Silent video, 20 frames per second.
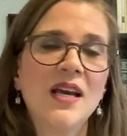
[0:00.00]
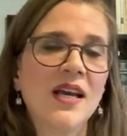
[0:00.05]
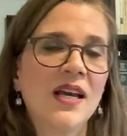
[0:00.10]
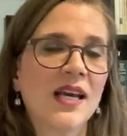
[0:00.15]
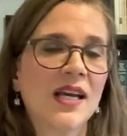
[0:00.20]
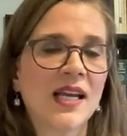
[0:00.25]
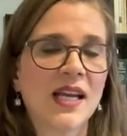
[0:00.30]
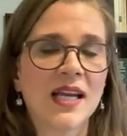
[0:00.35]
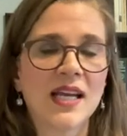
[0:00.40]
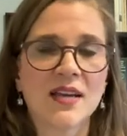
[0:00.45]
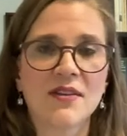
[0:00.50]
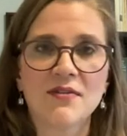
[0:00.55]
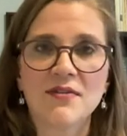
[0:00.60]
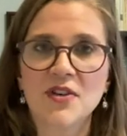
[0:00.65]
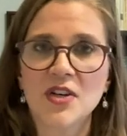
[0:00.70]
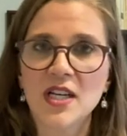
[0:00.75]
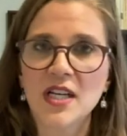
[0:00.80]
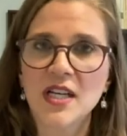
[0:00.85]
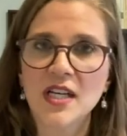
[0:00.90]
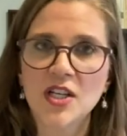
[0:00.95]
and I get
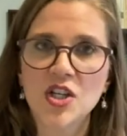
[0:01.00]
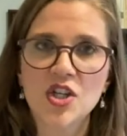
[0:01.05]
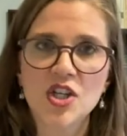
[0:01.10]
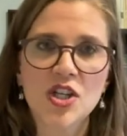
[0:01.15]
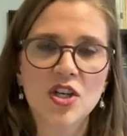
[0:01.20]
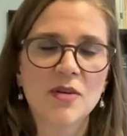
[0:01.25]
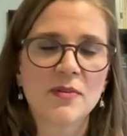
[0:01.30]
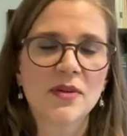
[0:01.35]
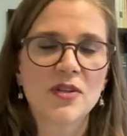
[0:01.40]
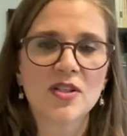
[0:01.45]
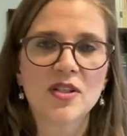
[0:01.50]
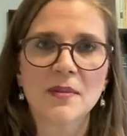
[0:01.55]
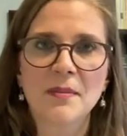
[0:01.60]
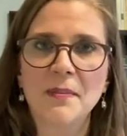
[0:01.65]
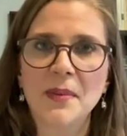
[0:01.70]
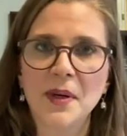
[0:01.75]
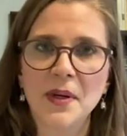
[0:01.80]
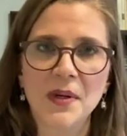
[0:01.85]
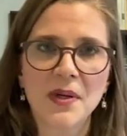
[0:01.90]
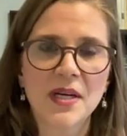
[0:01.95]
very itchy, almost a
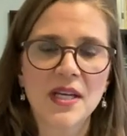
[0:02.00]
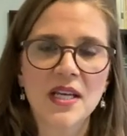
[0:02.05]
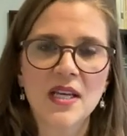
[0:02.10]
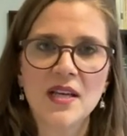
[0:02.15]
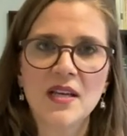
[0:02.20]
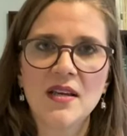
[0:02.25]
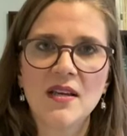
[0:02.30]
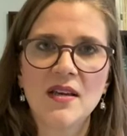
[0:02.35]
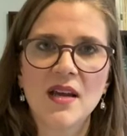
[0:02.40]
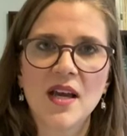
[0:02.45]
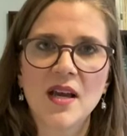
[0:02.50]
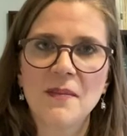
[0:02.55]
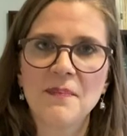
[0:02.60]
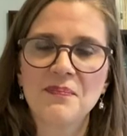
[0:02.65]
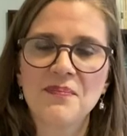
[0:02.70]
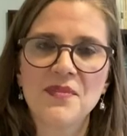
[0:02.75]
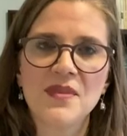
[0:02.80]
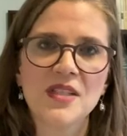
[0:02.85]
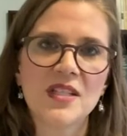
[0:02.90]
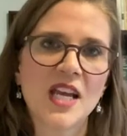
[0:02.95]
burny
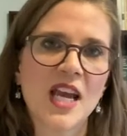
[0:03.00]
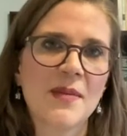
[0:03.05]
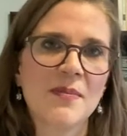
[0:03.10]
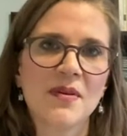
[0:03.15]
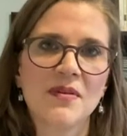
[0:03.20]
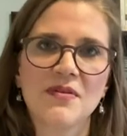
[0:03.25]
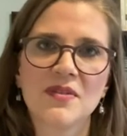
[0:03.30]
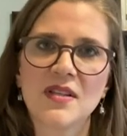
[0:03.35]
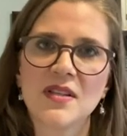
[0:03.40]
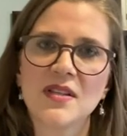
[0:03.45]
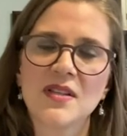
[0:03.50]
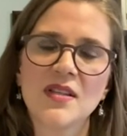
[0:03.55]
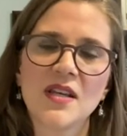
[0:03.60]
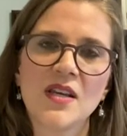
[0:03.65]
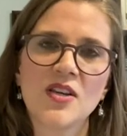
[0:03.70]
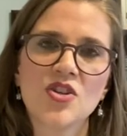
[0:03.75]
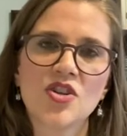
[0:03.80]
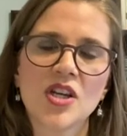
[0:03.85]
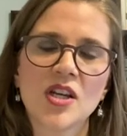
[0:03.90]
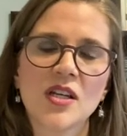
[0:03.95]
um, type of
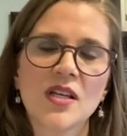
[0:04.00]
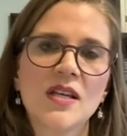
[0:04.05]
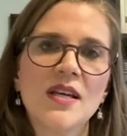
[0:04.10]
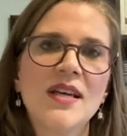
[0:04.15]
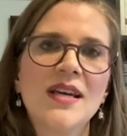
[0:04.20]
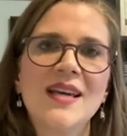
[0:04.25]
sensation.